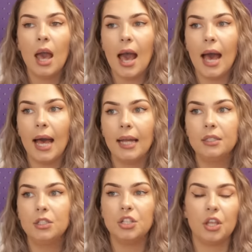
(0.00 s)

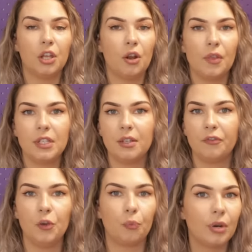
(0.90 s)
And you know, there's a
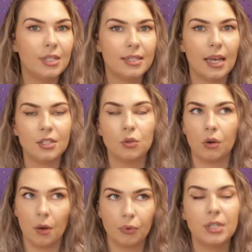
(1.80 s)
few princess
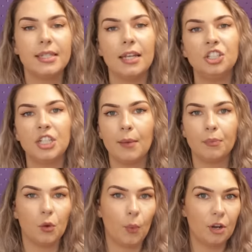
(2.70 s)
or a princess
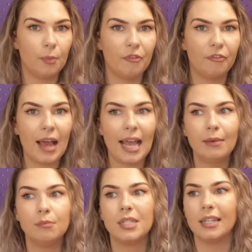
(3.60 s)
ship that went up in
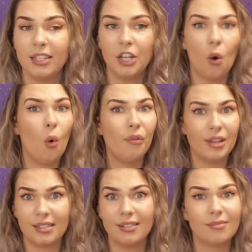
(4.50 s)
flames, and you know, all
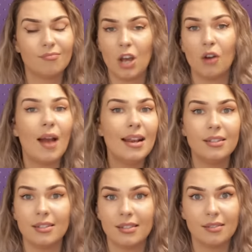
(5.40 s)
this
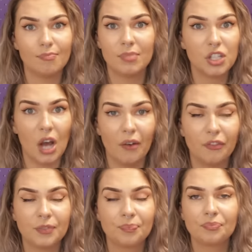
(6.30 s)
horrendous
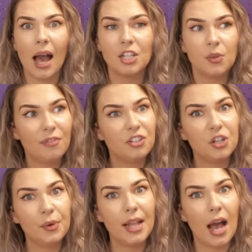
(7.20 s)
stuff. So after
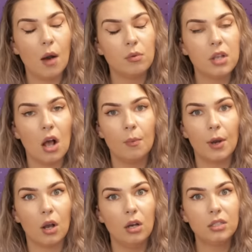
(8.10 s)
doing that, I was like, oh
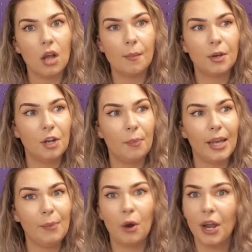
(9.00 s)
my god, I'm gonna
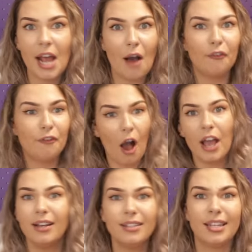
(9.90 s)
be putting out
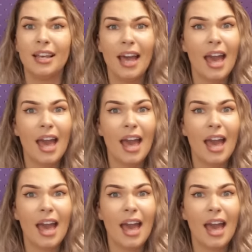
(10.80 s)
fires